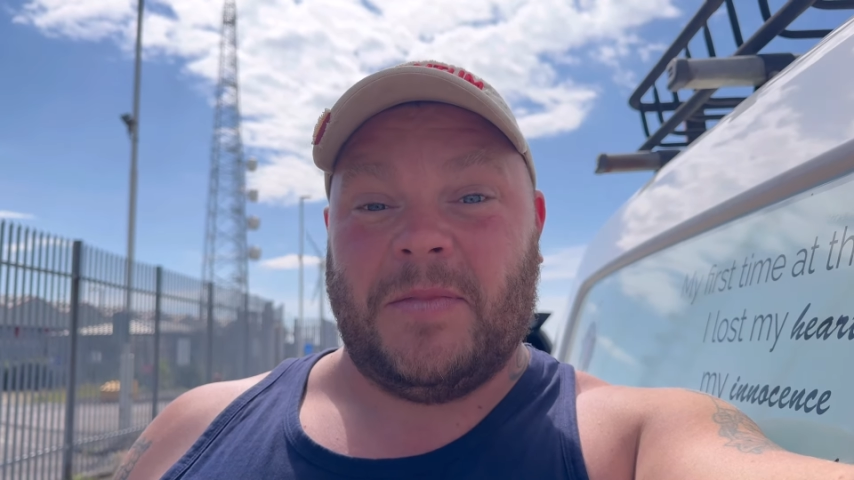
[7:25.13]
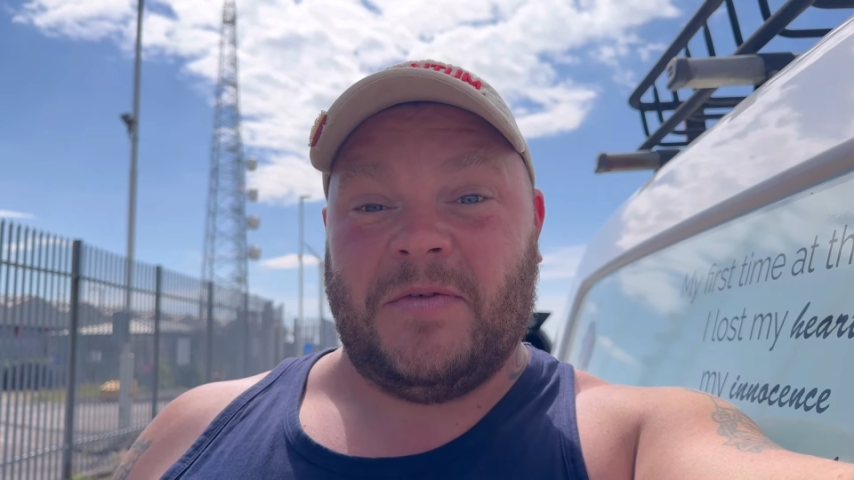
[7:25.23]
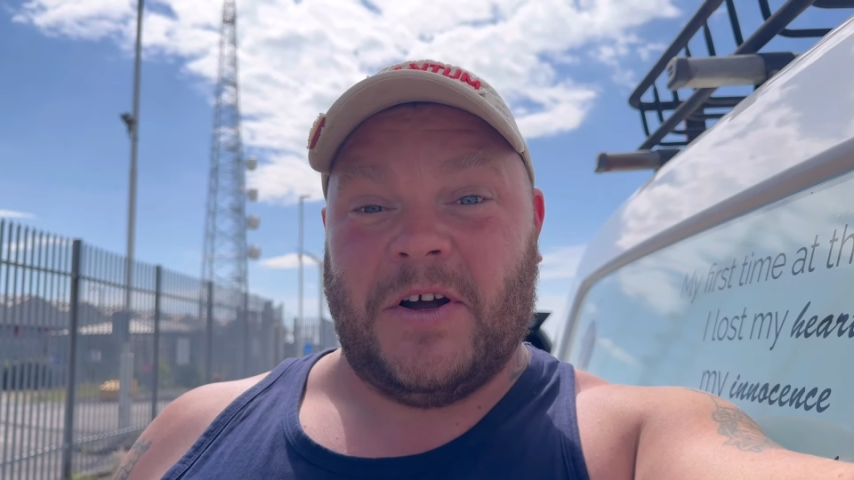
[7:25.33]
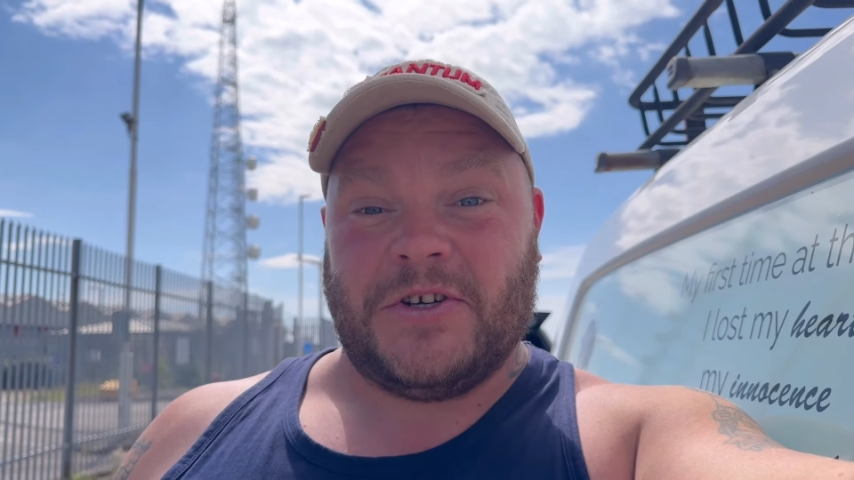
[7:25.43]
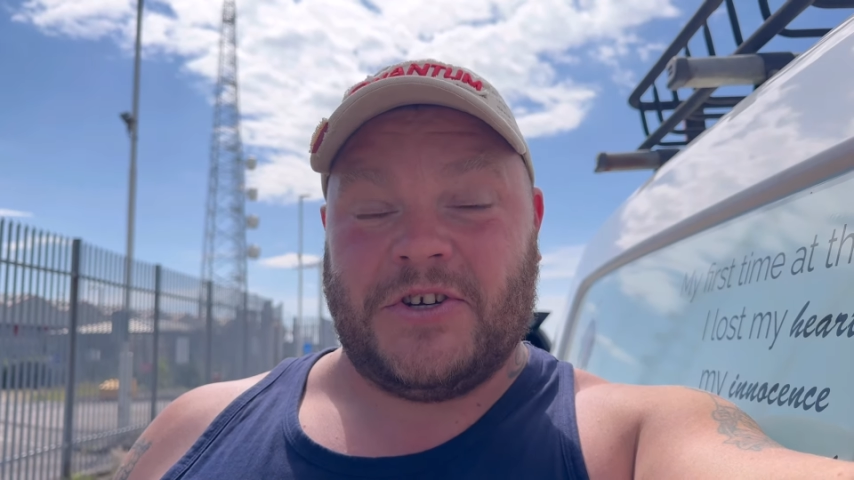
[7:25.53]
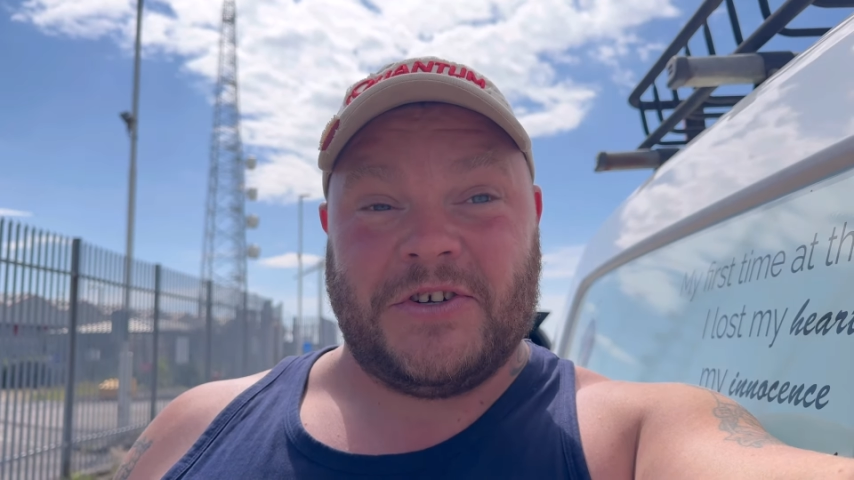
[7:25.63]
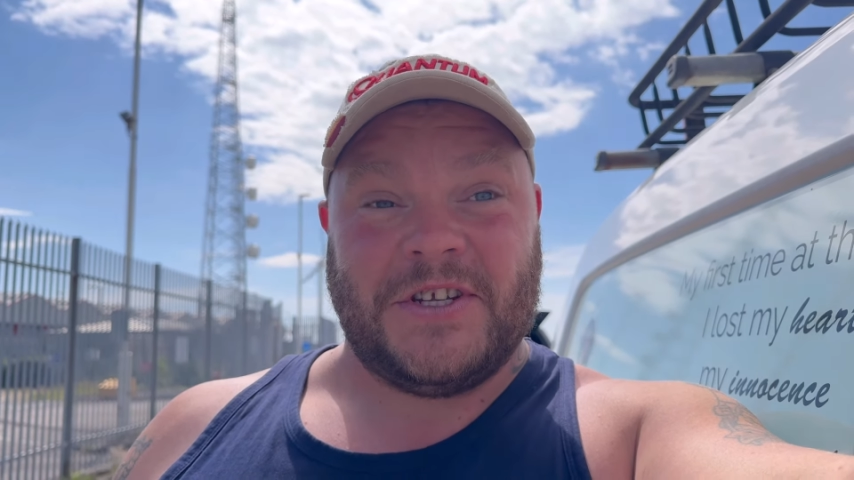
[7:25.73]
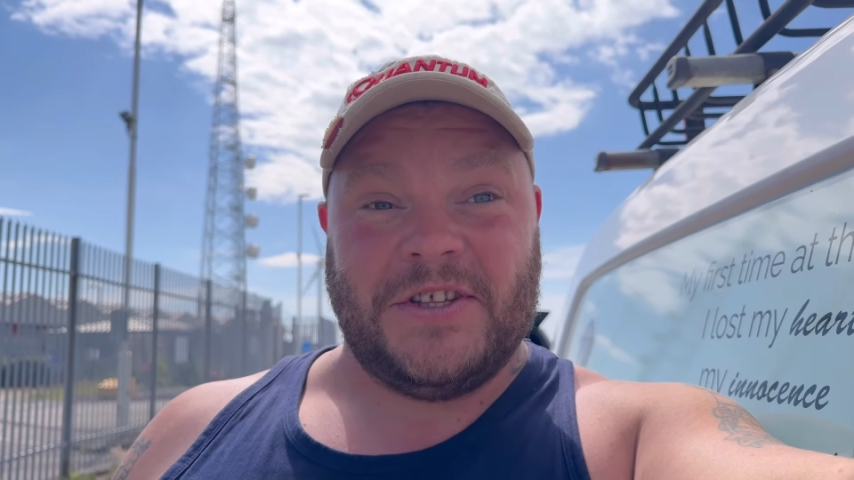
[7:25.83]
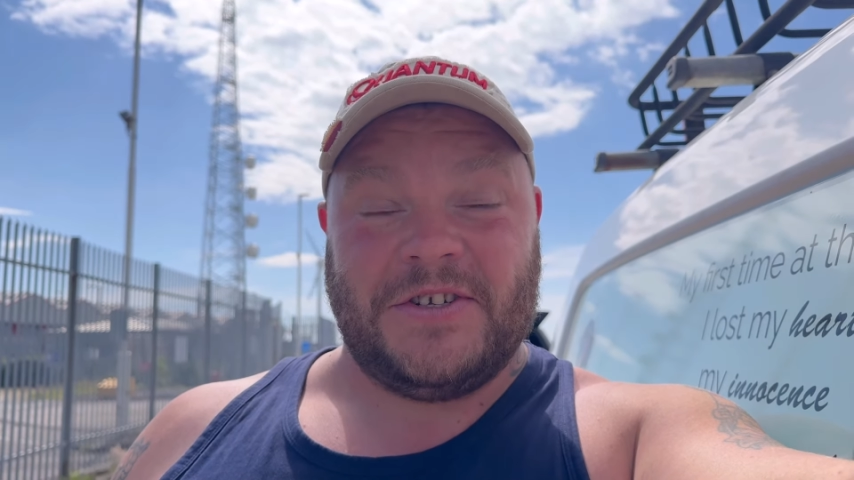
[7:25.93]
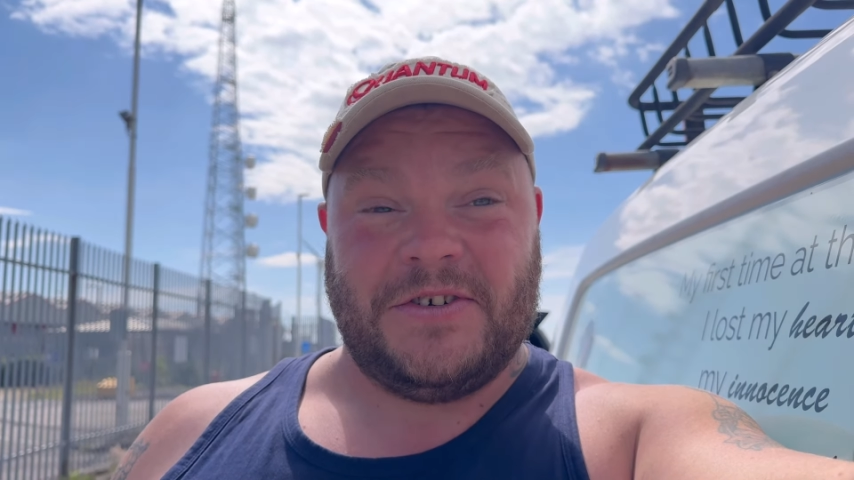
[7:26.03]
my rod shut
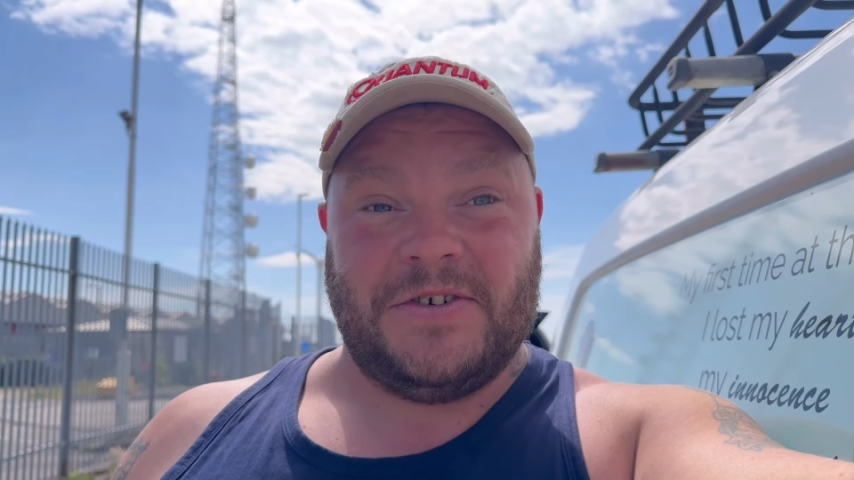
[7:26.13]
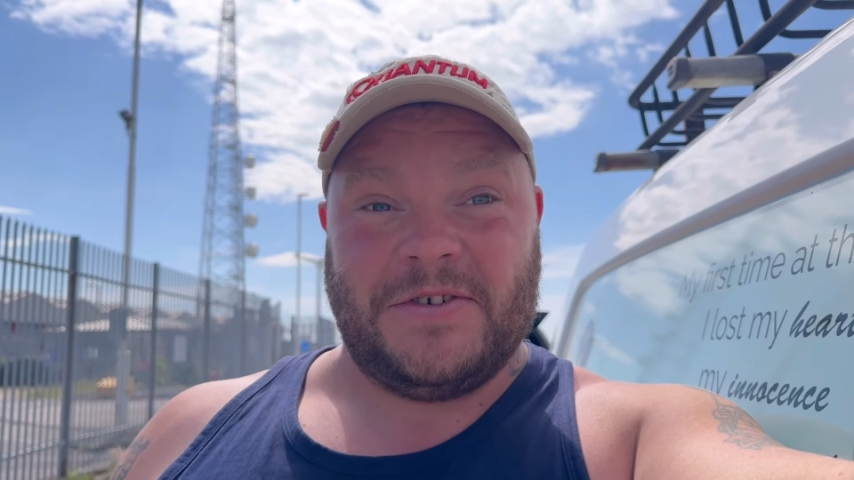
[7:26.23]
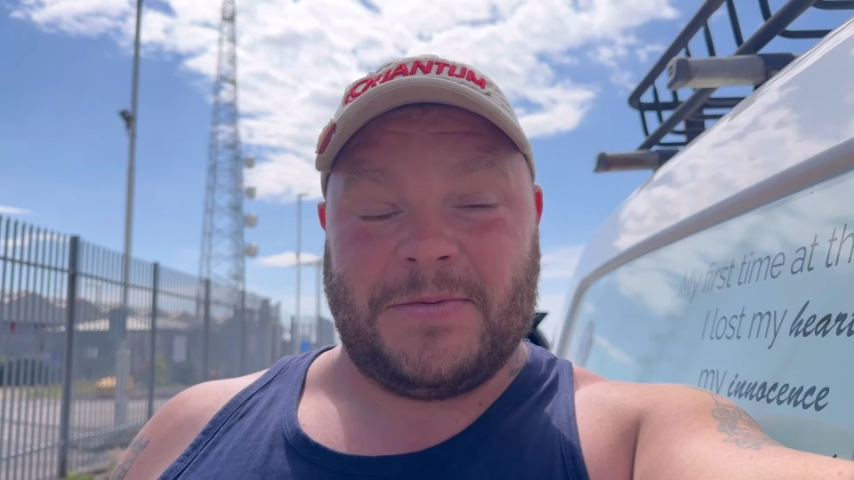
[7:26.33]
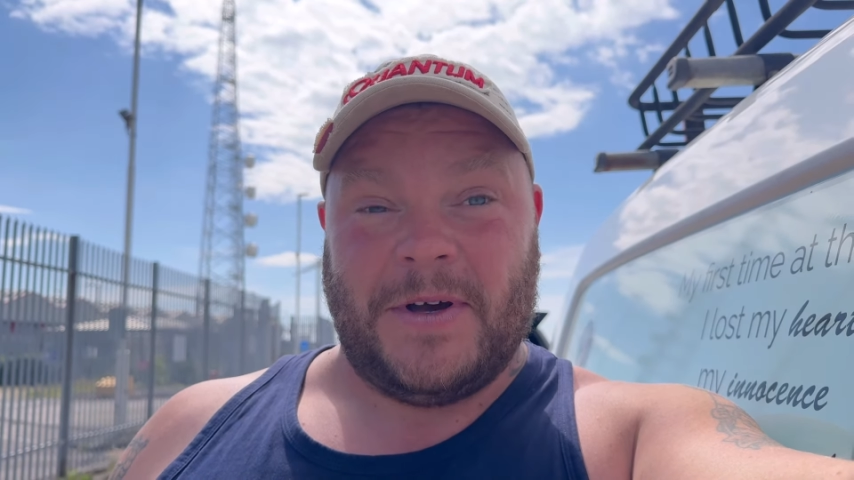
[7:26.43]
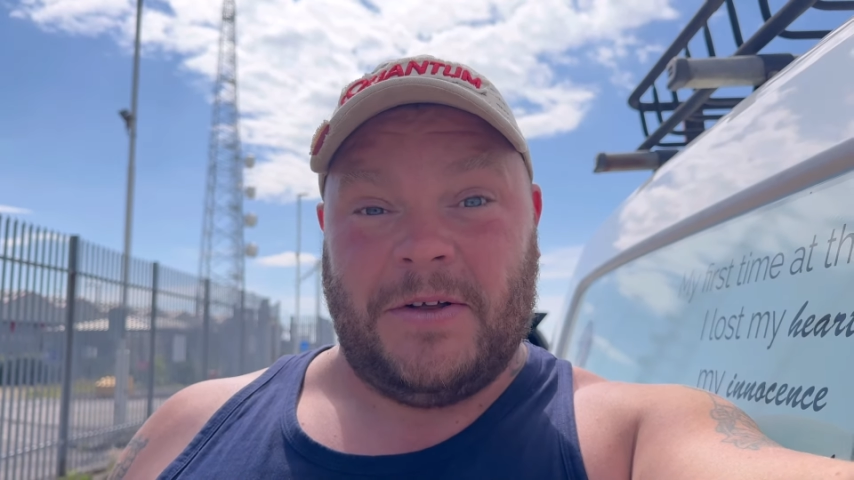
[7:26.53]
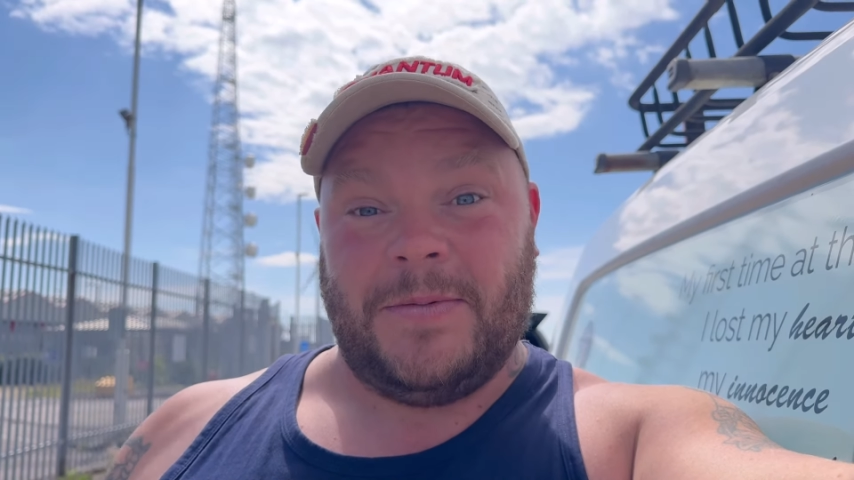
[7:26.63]
in the door as well,